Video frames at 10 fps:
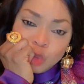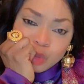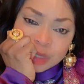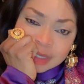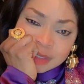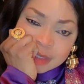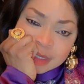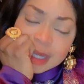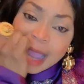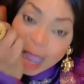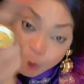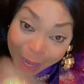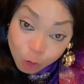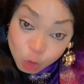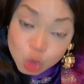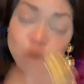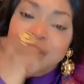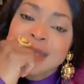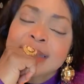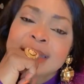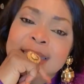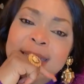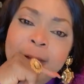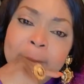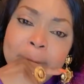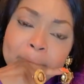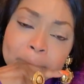story. And we are going to read it now.